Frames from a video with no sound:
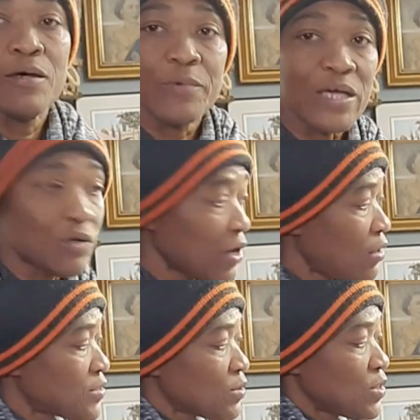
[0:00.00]
We could
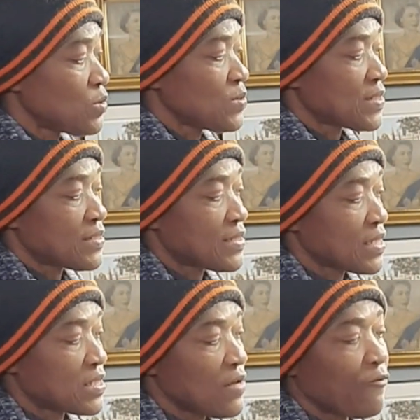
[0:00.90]
also use a
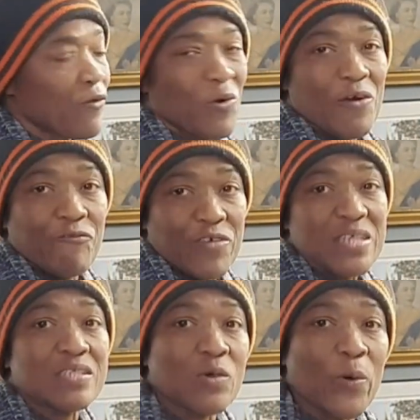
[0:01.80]
sixty-four
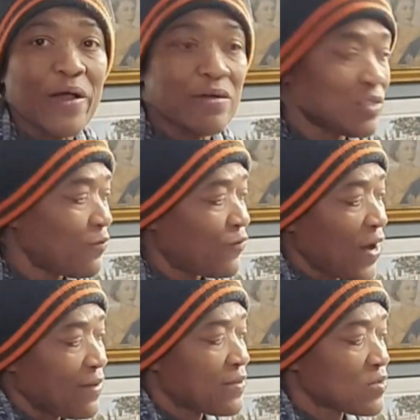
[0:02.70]
feet squared to
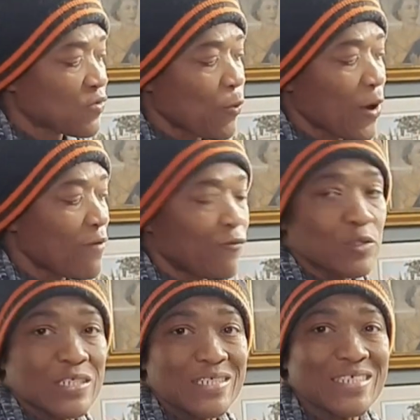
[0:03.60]
find the square
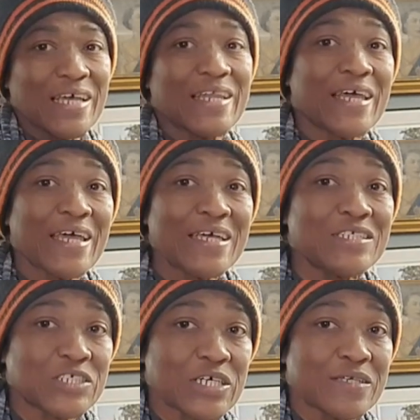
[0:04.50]
footage in
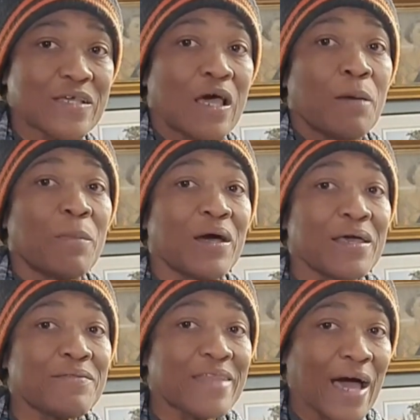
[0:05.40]
inches, but
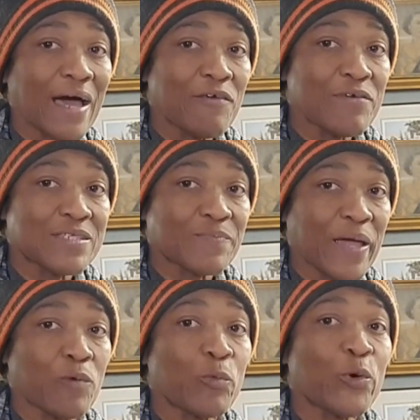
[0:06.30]
in that
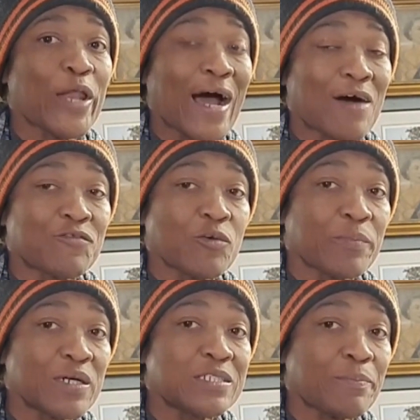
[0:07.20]
respect we'd have to
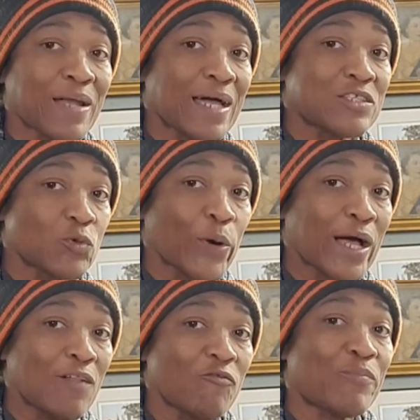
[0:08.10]
multiply
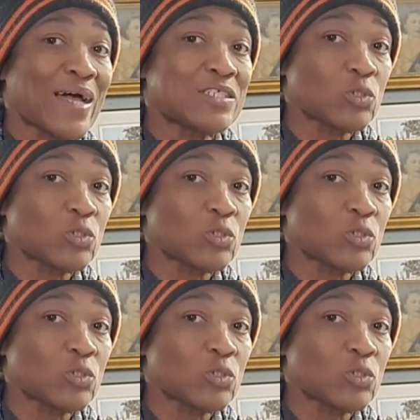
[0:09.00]
twelve by